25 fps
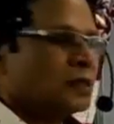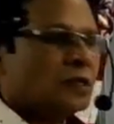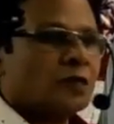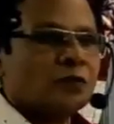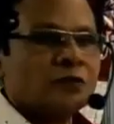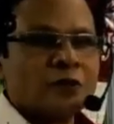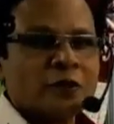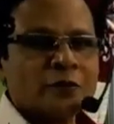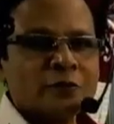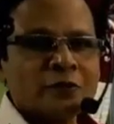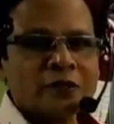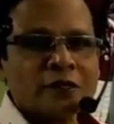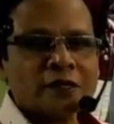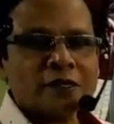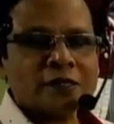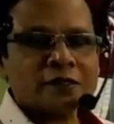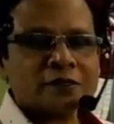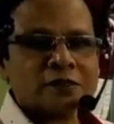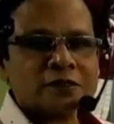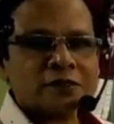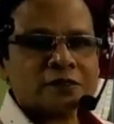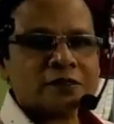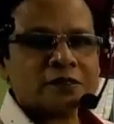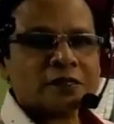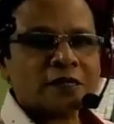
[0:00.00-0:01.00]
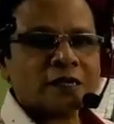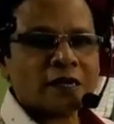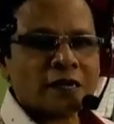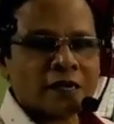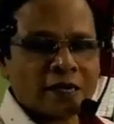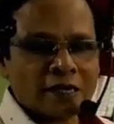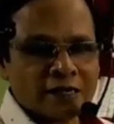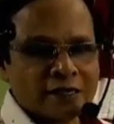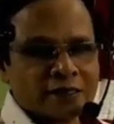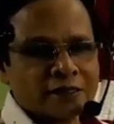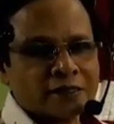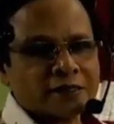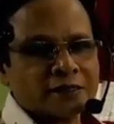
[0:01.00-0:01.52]
Now amino acids are
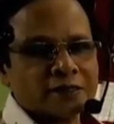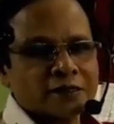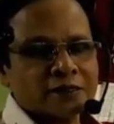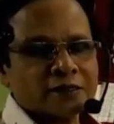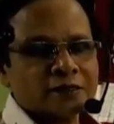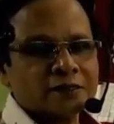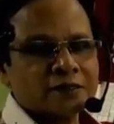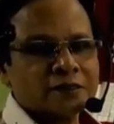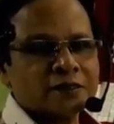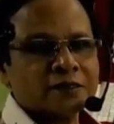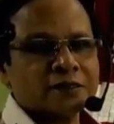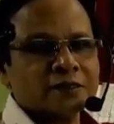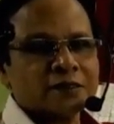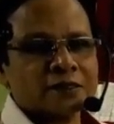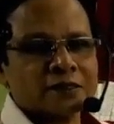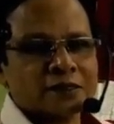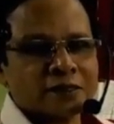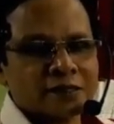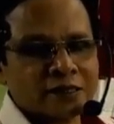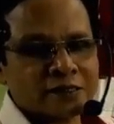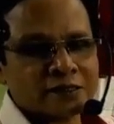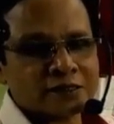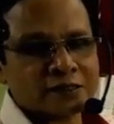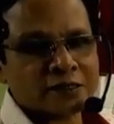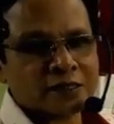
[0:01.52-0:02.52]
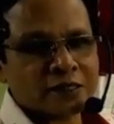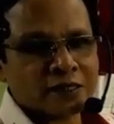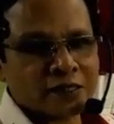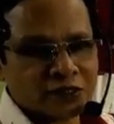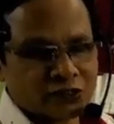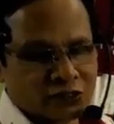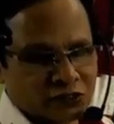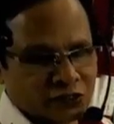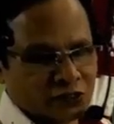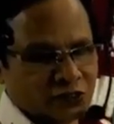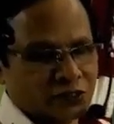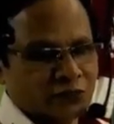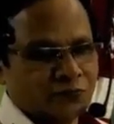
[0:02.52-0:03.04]
added,
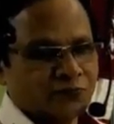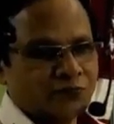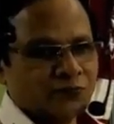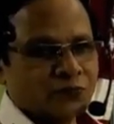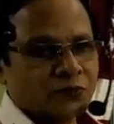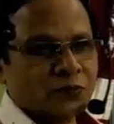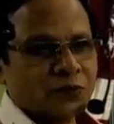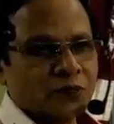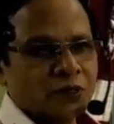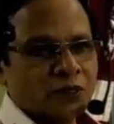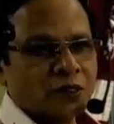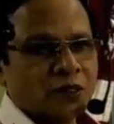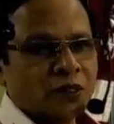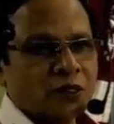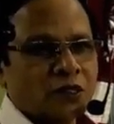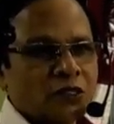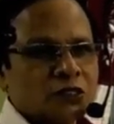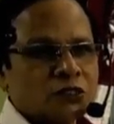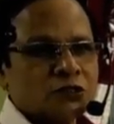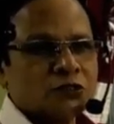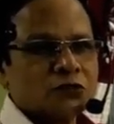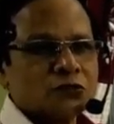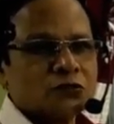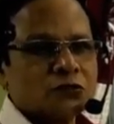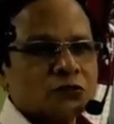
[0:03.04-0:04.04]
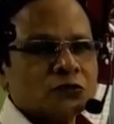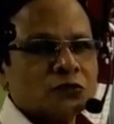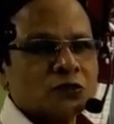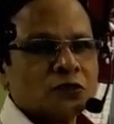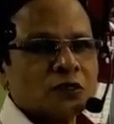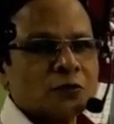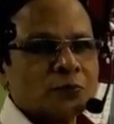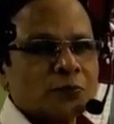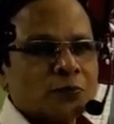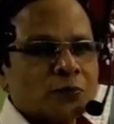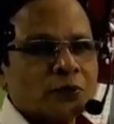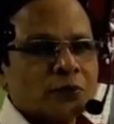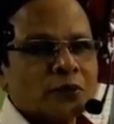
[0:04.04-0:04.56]
translated into
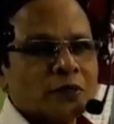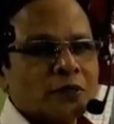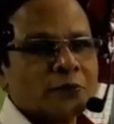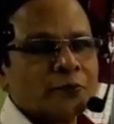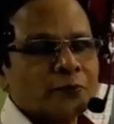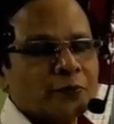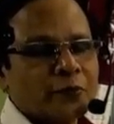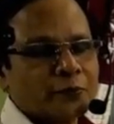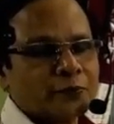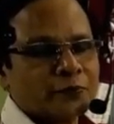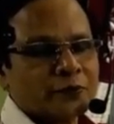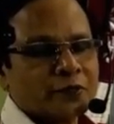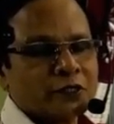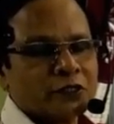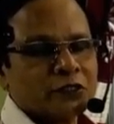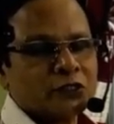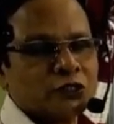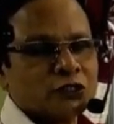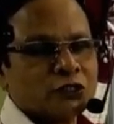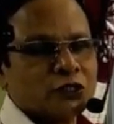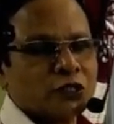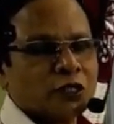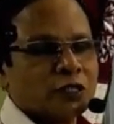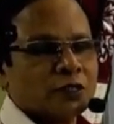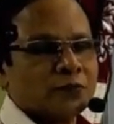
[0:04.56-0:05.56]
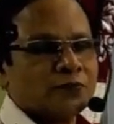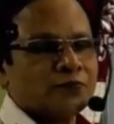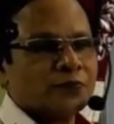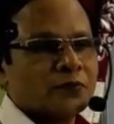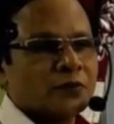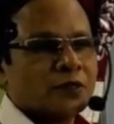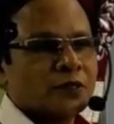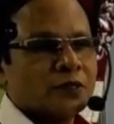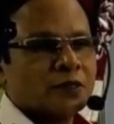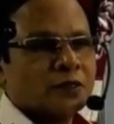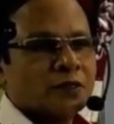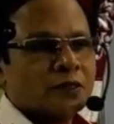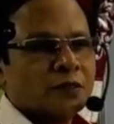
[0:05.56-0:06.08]
a polypeptide chain
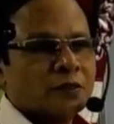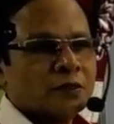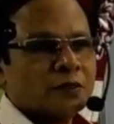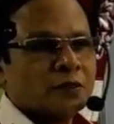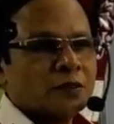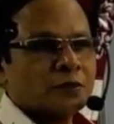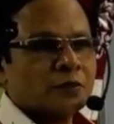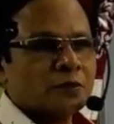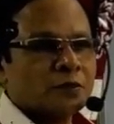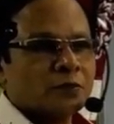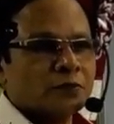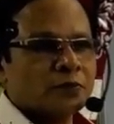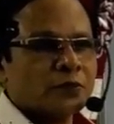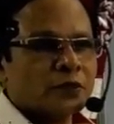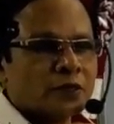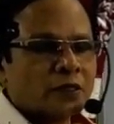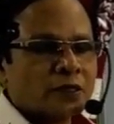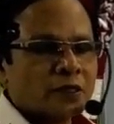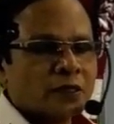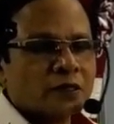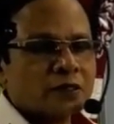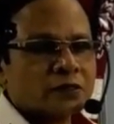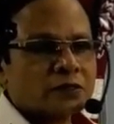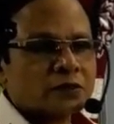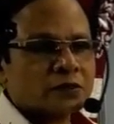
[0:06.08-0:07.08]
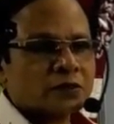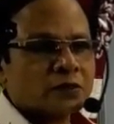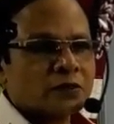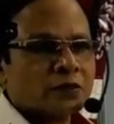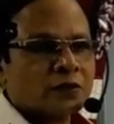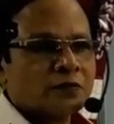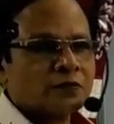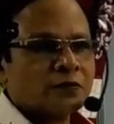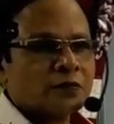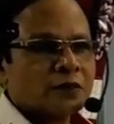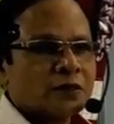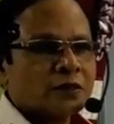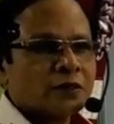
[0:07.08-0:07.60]
because
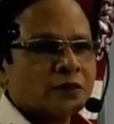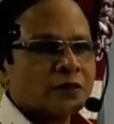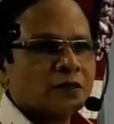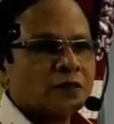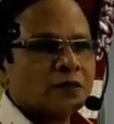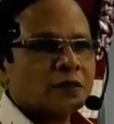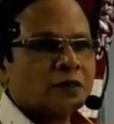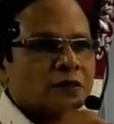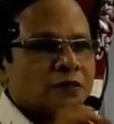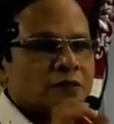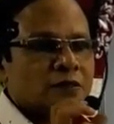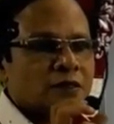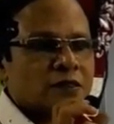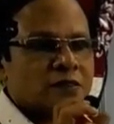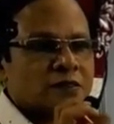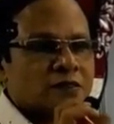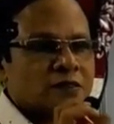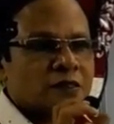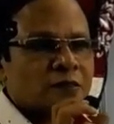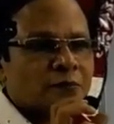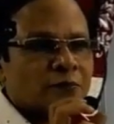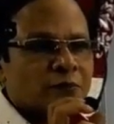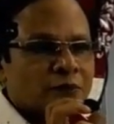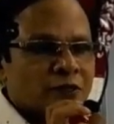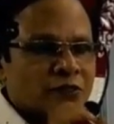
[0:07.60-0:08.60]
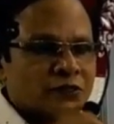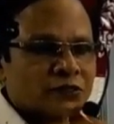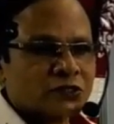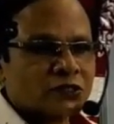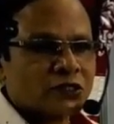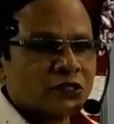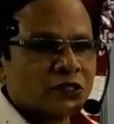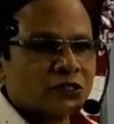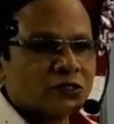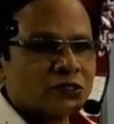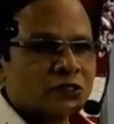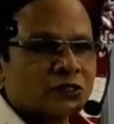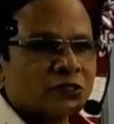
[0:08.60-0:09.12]
of, that's the
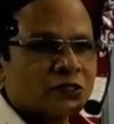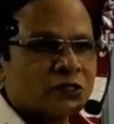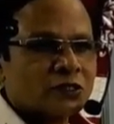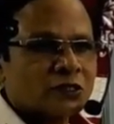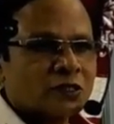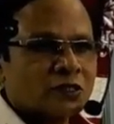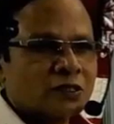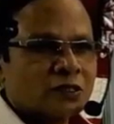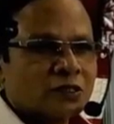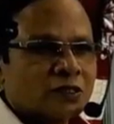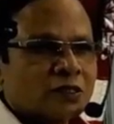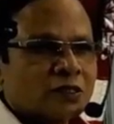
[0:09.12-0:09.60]
message